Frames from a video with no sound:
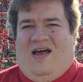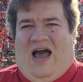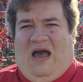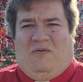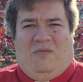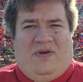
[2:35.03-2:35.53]

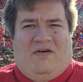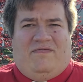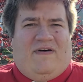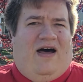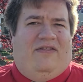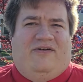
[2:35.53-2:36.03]
I will be a
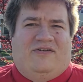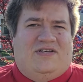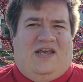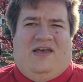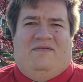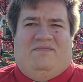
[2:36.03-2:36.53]
father to
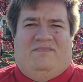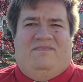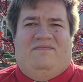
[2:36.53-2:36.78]
him,